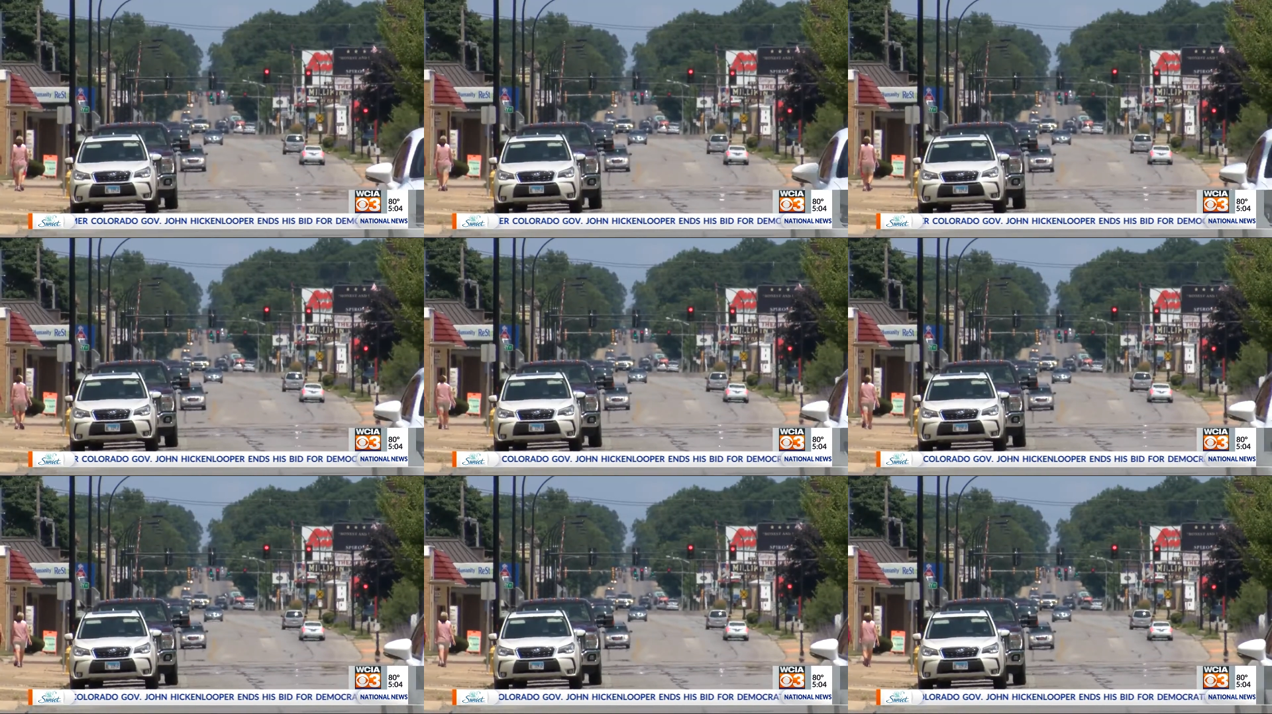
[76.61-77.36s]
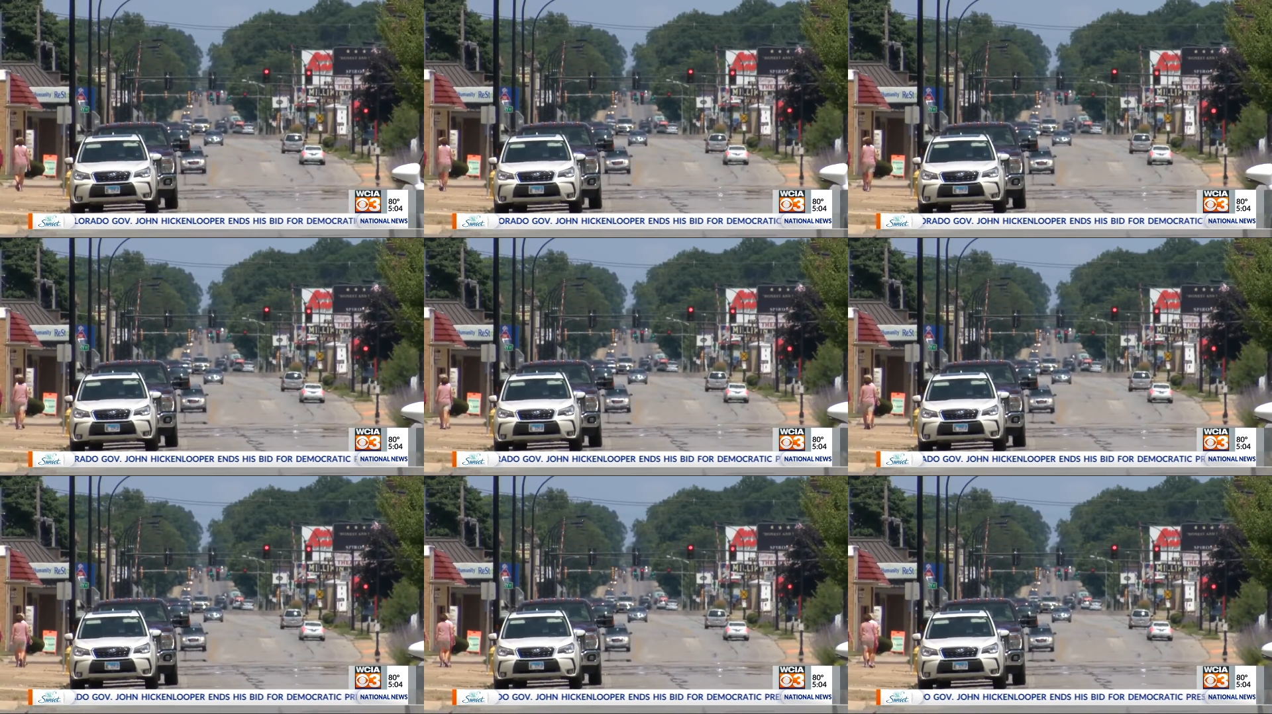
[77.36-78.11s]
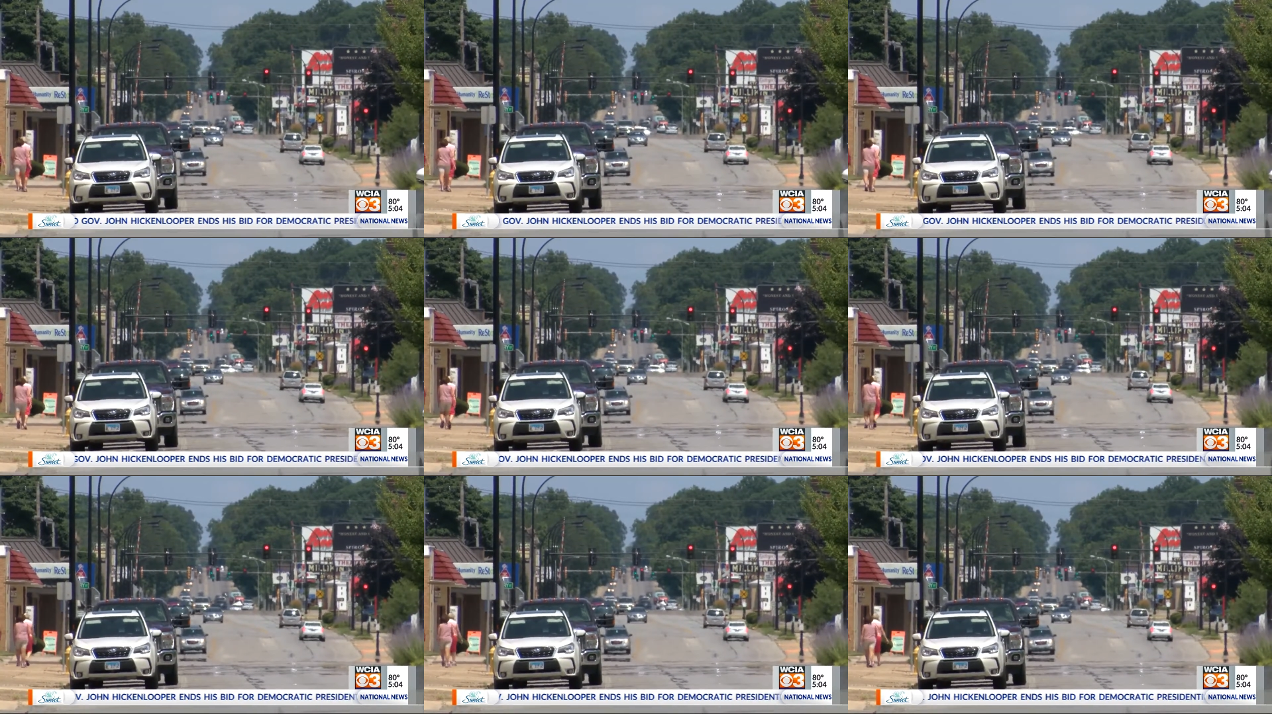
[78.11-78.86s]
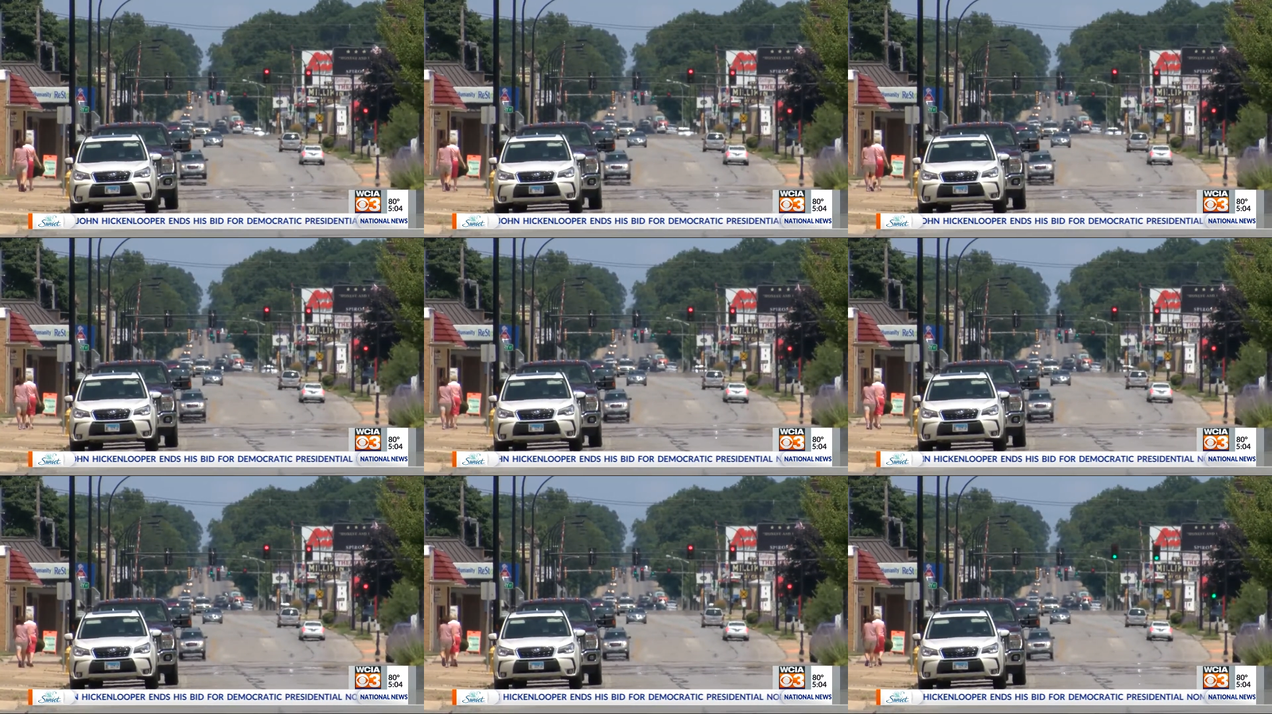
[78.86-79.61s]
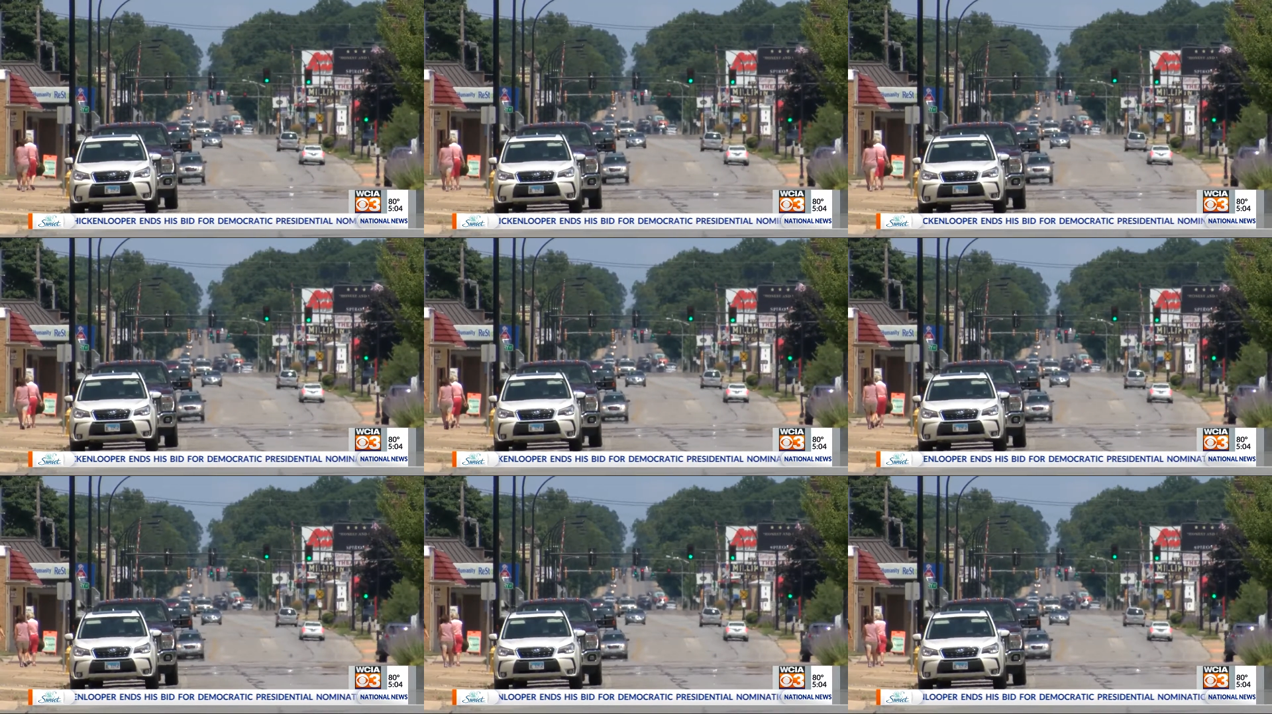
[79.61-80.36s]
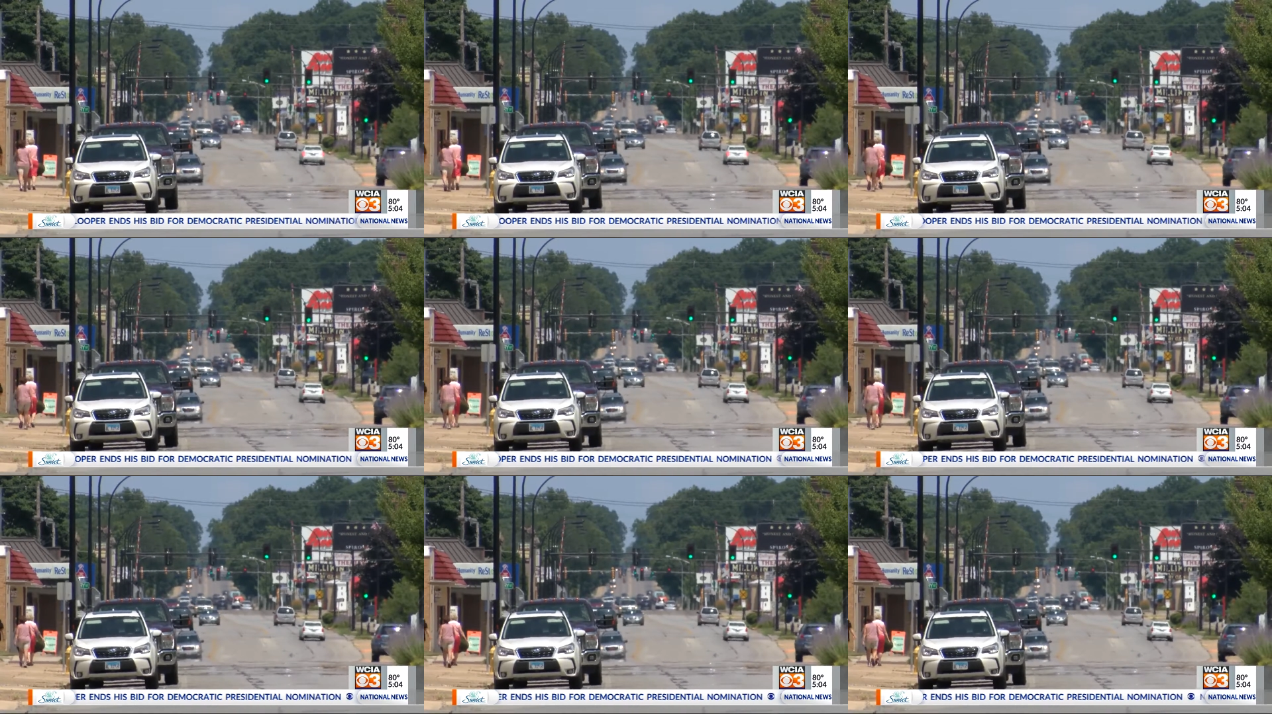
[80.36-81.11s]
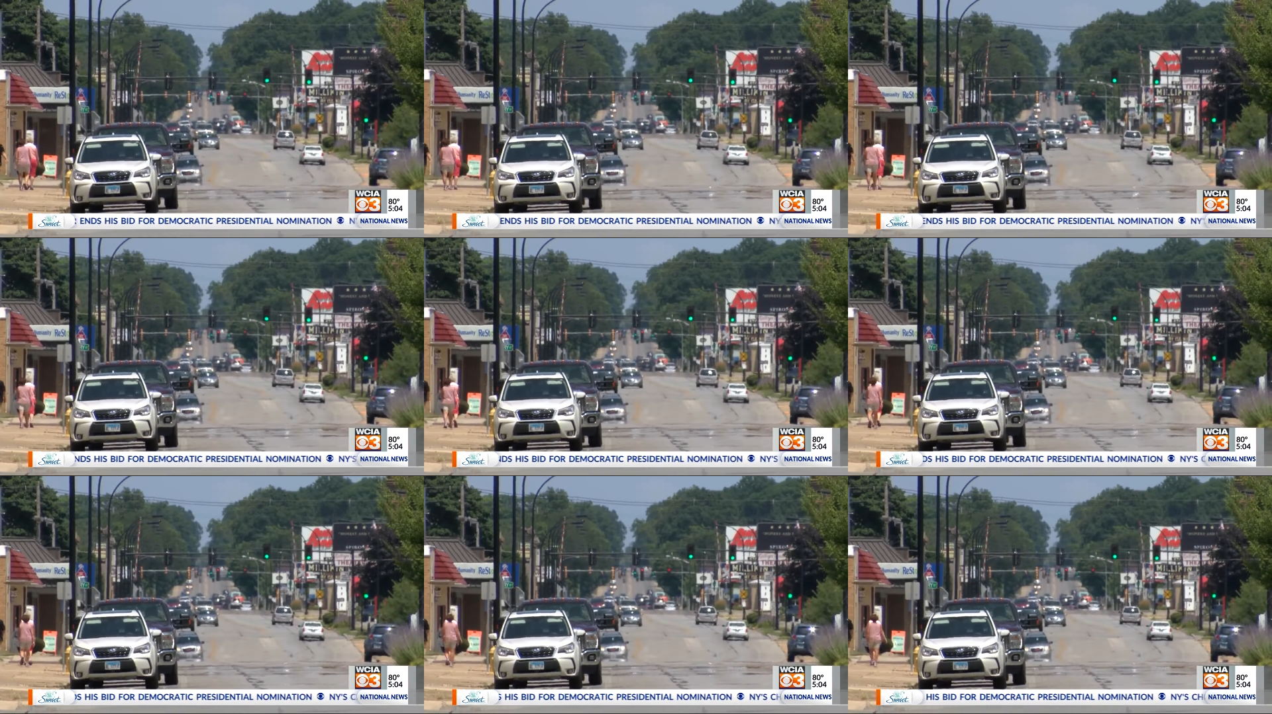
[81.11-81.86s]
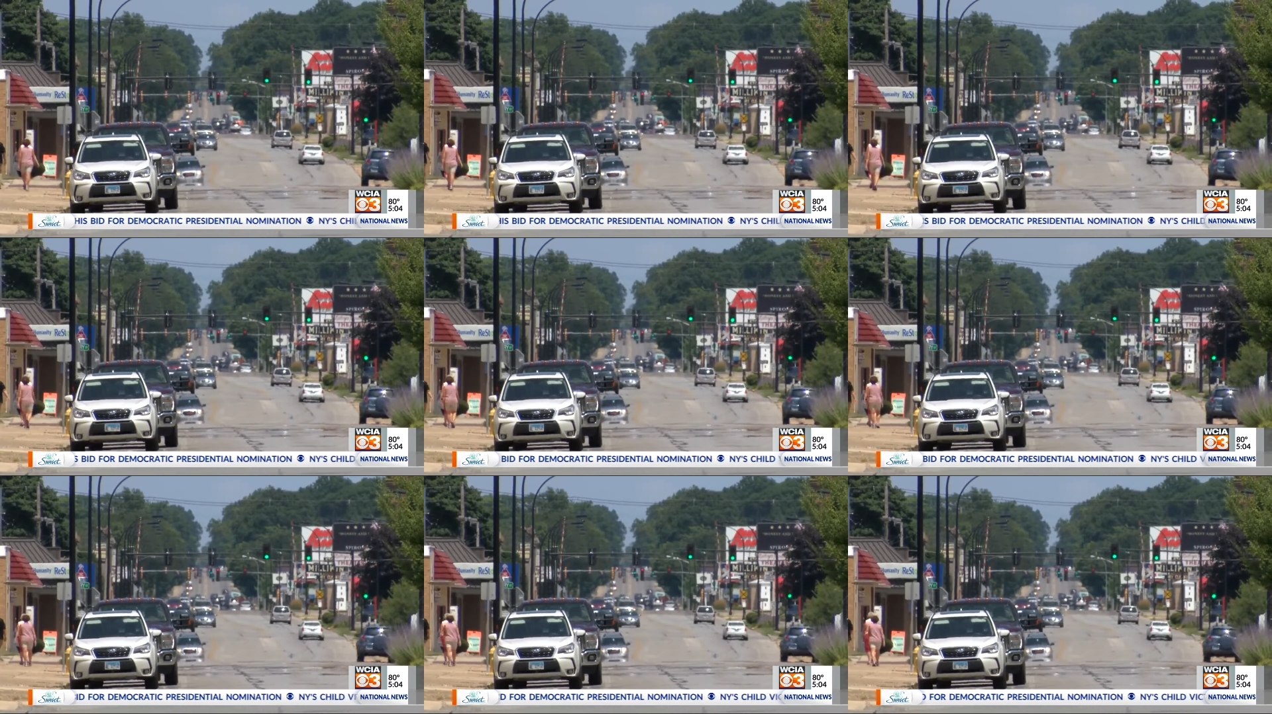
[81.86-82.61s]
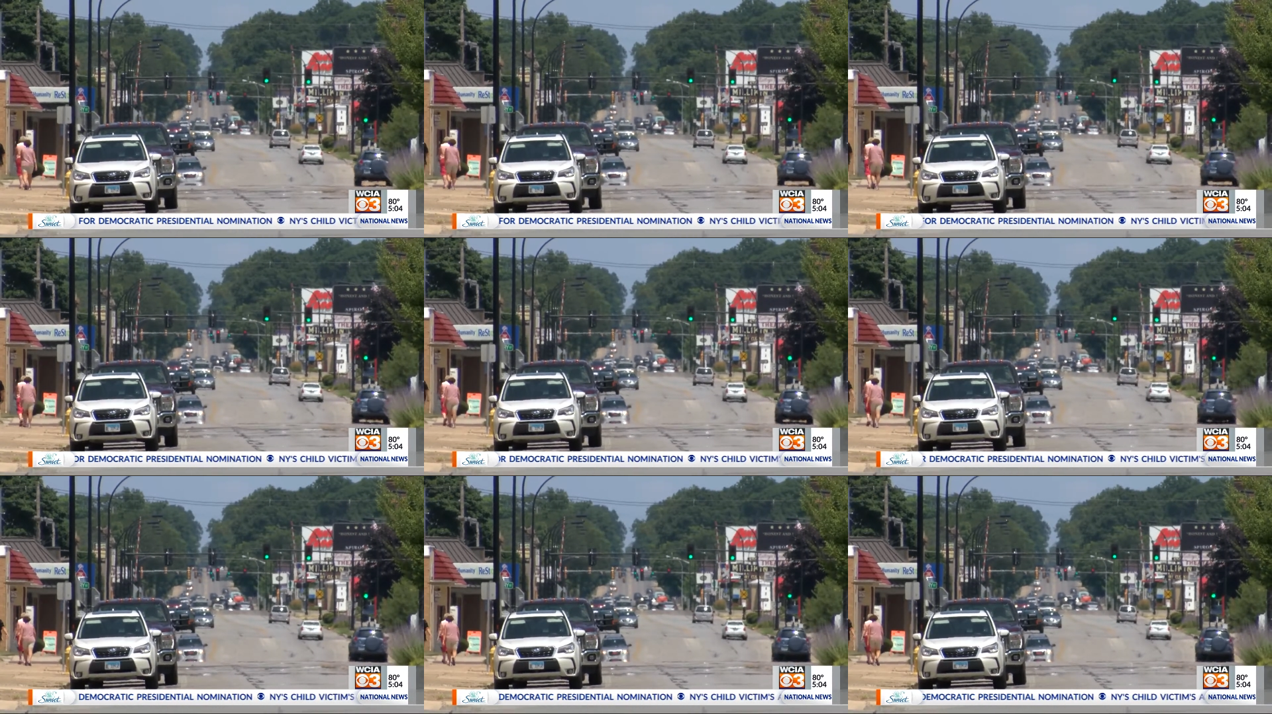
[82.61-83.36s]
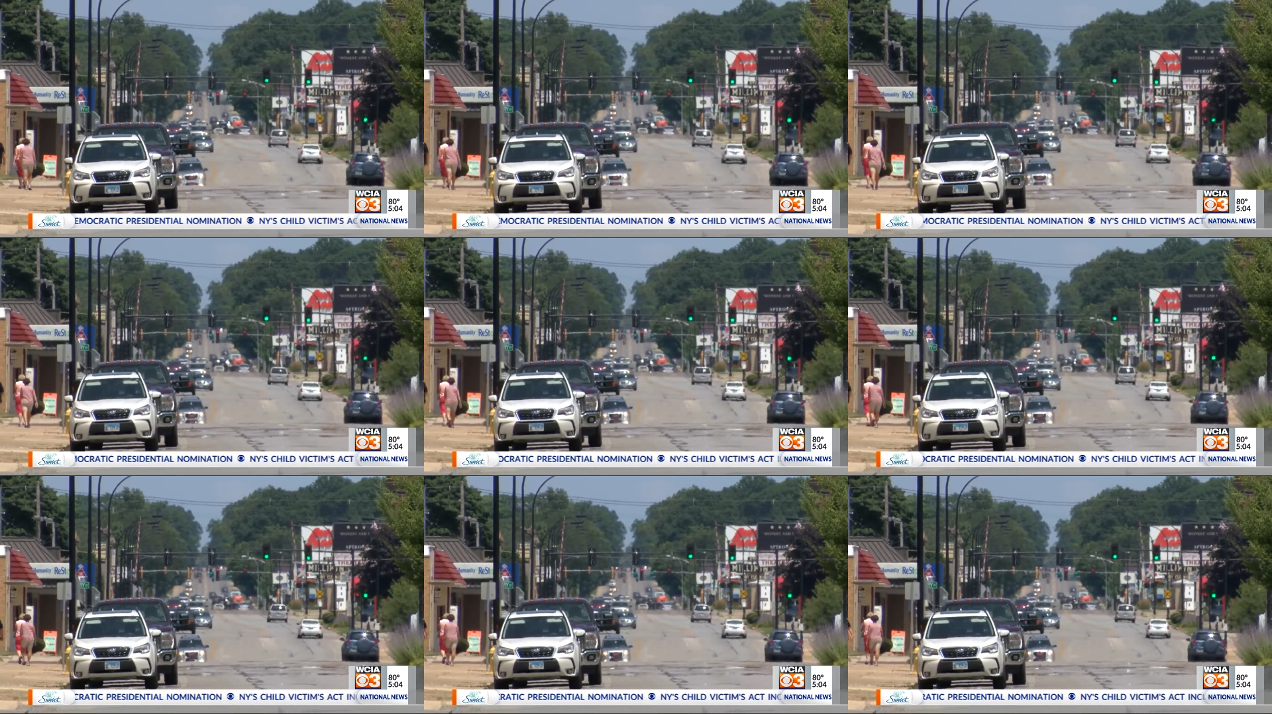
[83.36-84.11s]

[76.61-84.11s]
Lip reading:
No face is visible, so there are no lips to read.